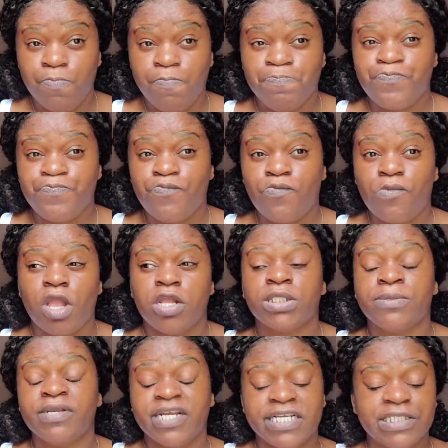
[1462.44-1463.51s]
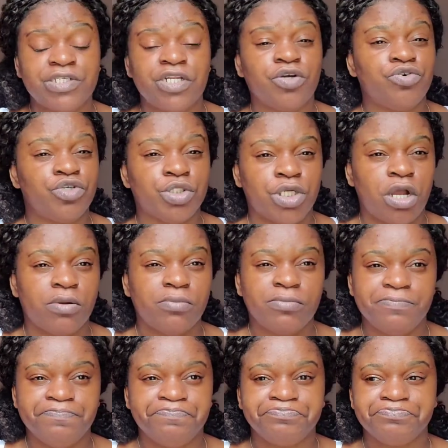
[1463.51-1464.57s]
But Jamaica is
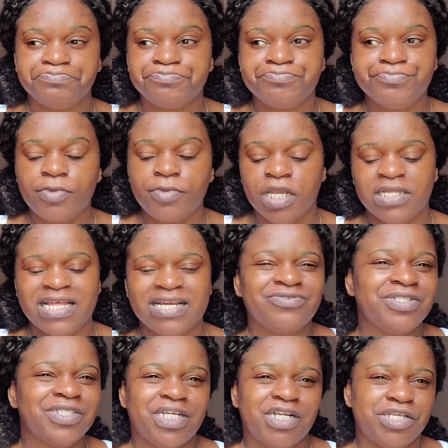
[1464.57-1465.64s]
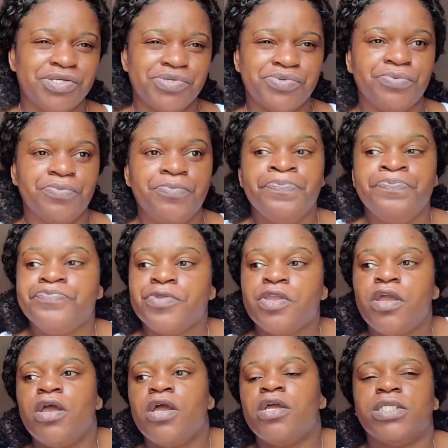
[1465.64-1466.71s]
doing a good job, because I could tell
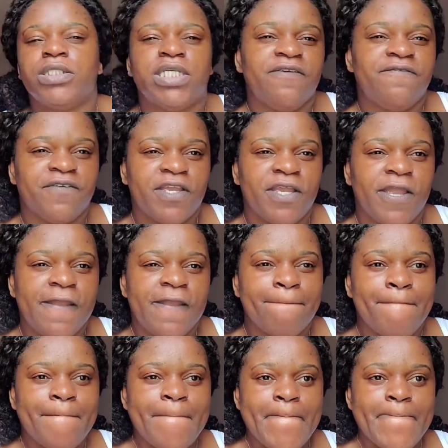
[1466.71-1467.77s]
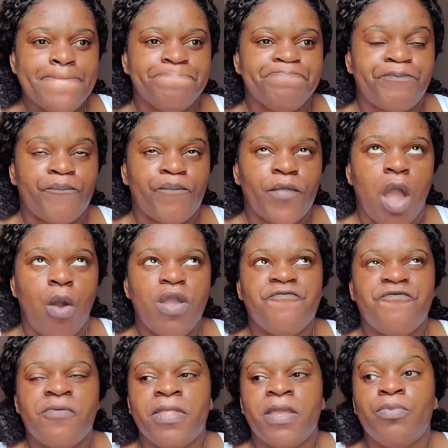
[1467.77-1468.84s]
you, JFK,
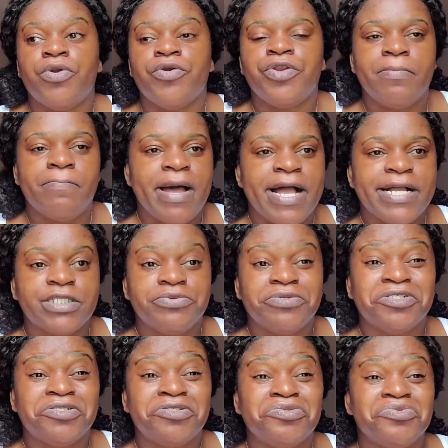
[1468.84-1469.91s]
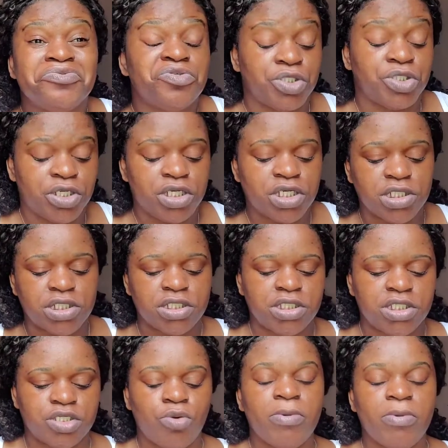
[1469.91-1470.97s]
away from them, we were in the mask. There was no
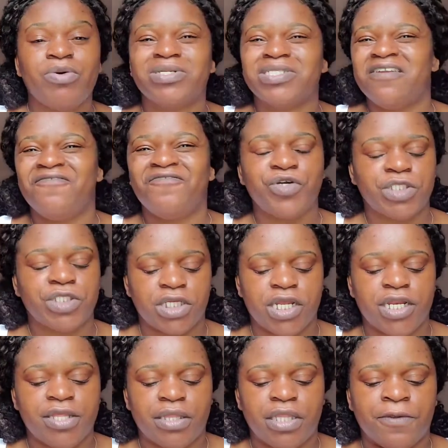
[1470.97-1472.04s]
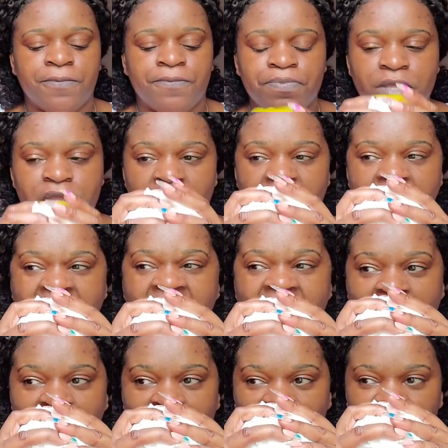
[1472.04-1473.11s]
social distancing. Nobody was enforcing anything.